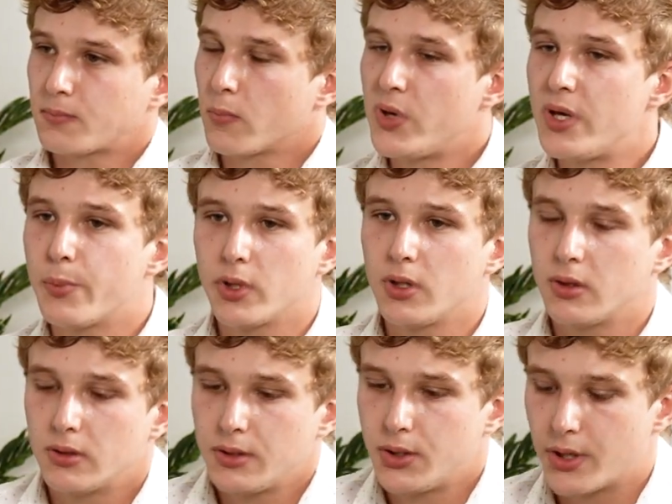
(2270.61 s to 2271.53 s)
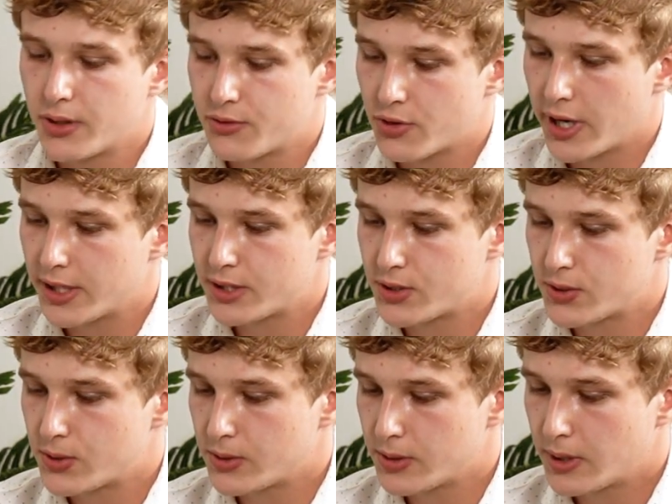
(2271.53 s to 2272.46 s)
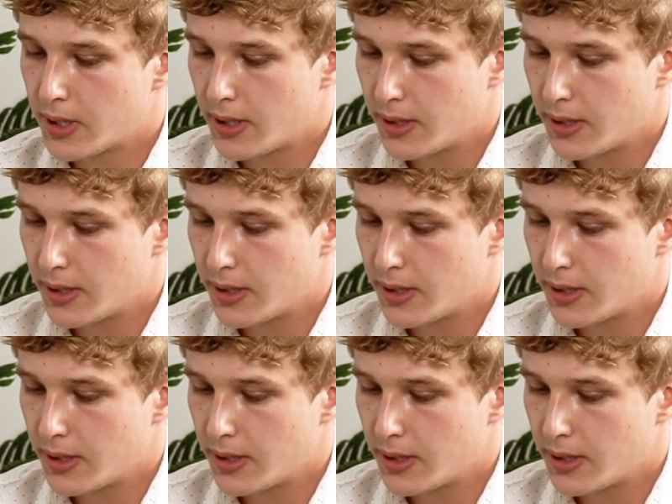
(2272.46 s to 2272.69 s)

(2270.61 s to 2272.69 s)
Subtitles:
people, trying to